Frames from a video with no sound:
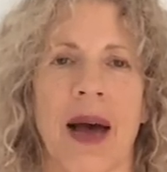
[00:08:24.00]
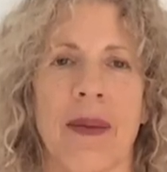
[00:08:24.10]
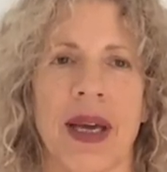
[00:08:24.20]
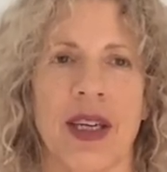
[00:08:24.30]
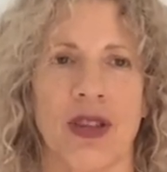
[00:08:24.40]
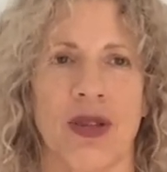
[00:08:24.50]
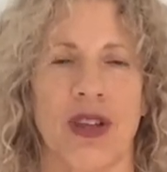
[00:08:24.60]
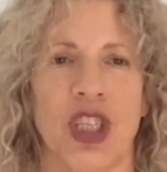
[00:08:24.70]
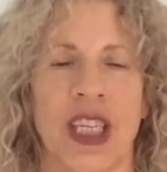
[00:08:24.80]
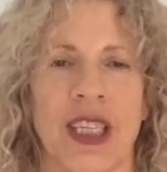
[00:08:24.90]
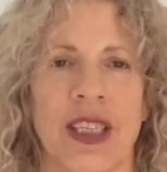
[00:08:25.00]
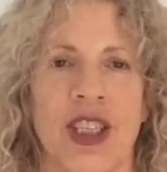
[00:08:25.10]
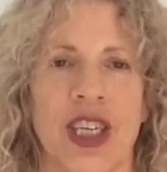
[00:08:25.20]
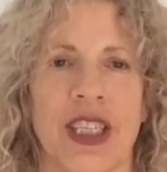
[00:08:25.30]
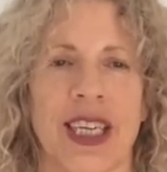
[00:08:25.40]
Make sure your chin isn't
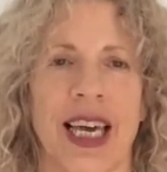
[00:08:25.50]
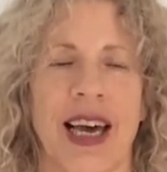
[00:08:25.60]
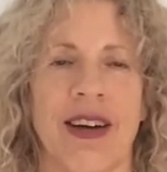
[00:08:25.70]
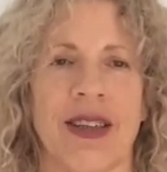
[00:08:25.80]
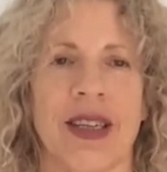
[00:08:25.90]
jutting out,